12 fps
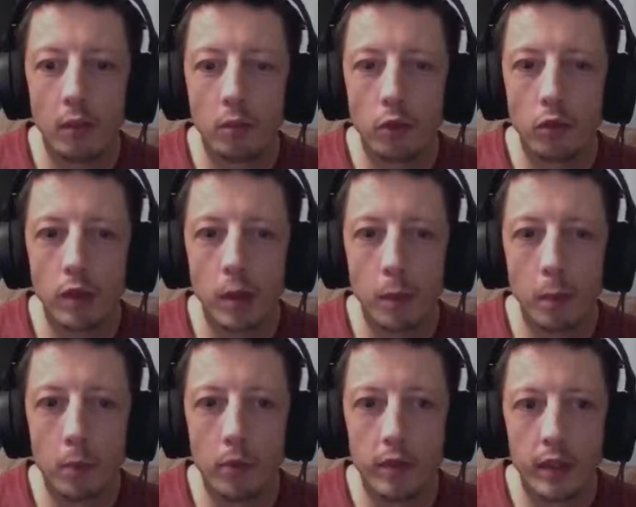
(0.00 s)
just keep on
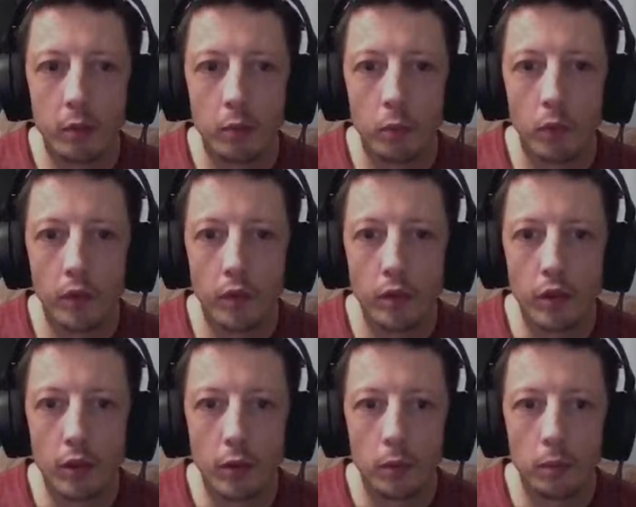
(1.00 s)
moving with the
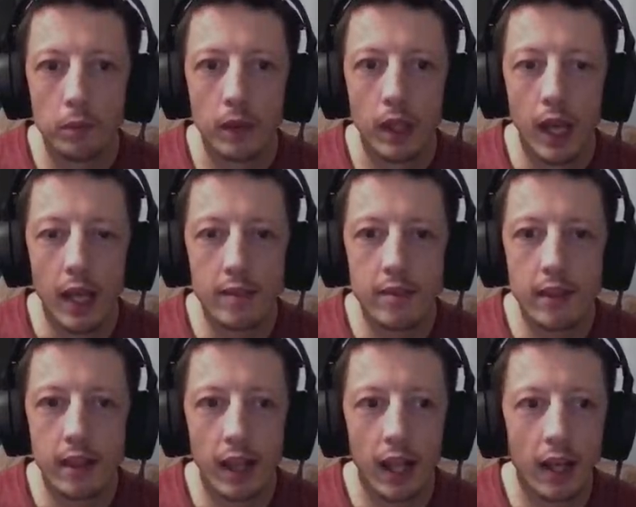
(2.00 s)
circle. 18
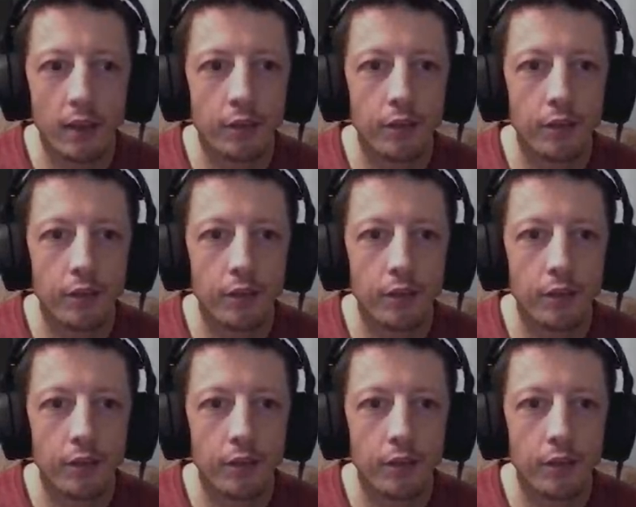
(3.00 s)
alive.